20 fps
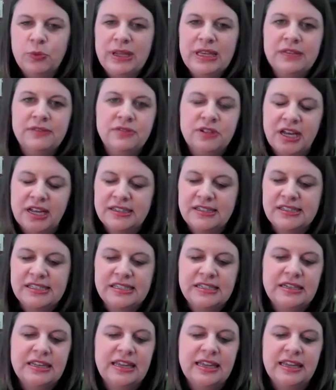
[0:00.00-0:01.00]
we have not
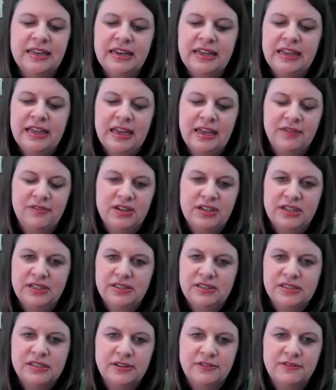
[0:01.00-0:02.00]
seen any
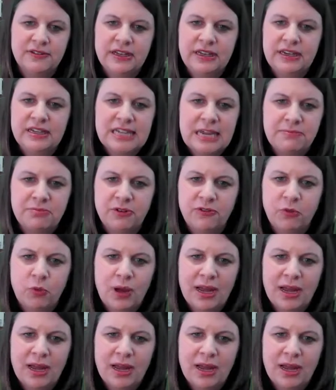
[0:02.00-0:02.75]
evidence of any type of